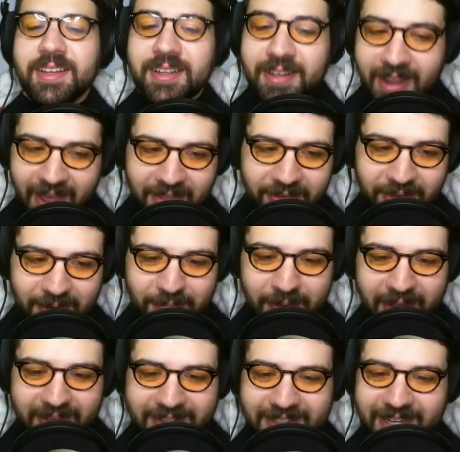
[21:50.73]
Gather up
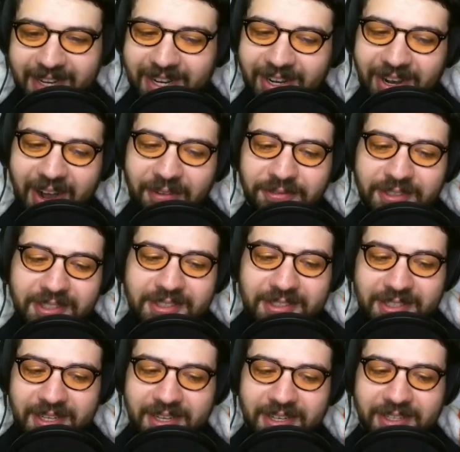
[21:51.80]
eggs to craft it and
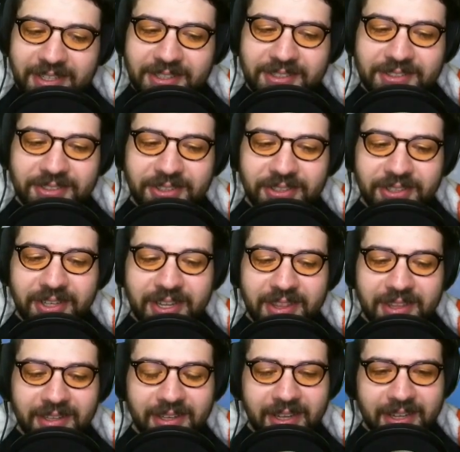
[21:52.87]
see. Yours truly,
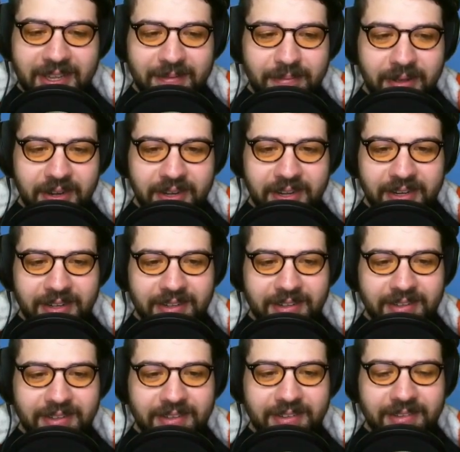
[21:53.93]
the lucky bunny.
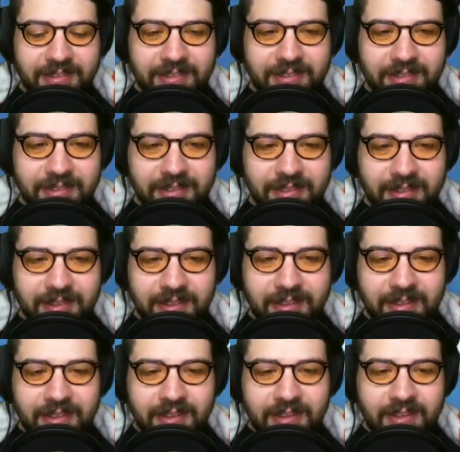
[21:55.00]
Oh
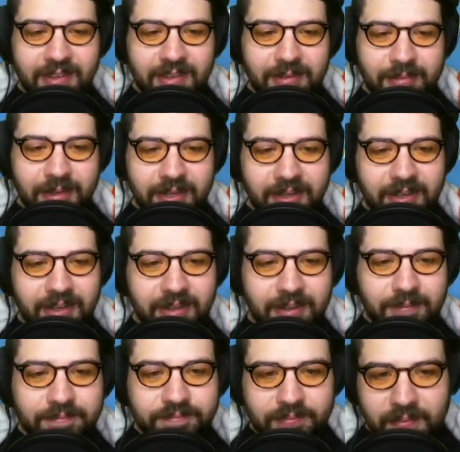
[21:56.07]
my god.
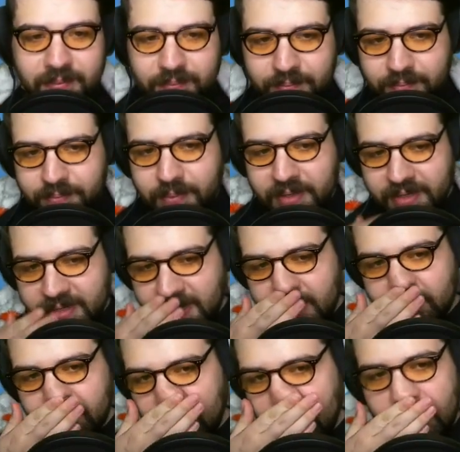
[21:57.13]
Bunny Day
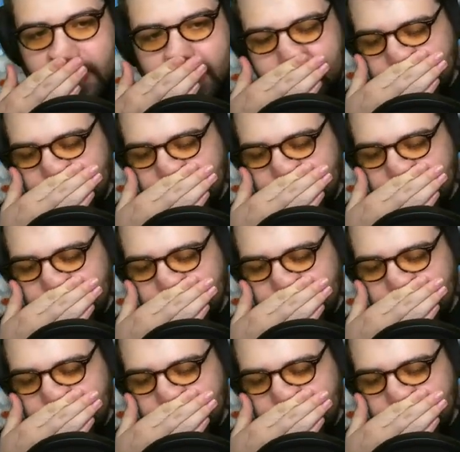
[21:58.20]
rug.